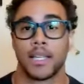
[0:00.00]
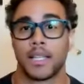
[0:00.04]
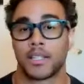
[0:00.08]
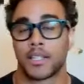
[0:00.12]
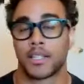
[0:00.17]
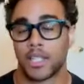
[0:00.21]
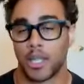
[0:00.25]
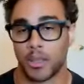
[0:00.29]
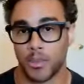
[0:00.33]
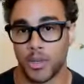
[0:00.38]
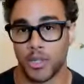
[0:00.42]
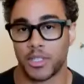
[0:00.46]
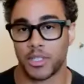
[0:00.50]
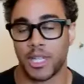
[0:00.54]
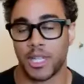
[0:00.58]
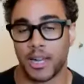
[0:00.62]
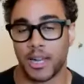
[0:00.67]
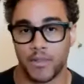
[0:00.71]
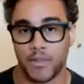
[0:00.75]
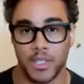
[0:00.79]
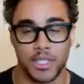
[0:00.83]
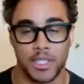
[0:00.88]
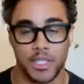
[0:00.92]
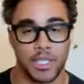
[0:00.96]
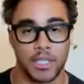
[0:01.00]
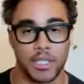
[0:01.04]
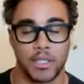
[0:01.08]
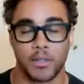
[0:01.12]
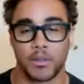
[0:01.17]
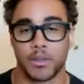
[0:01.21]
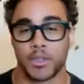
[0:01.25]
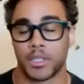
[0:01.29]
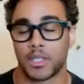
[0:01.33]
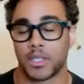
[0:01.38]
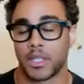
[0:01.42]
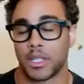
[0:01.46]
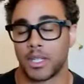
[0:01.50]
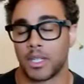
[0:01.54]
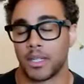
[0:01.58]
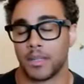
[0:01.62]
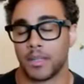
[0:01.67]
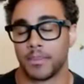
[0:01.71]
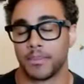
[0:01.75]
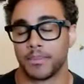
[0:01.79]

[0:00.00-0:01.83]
then summers, obviously there was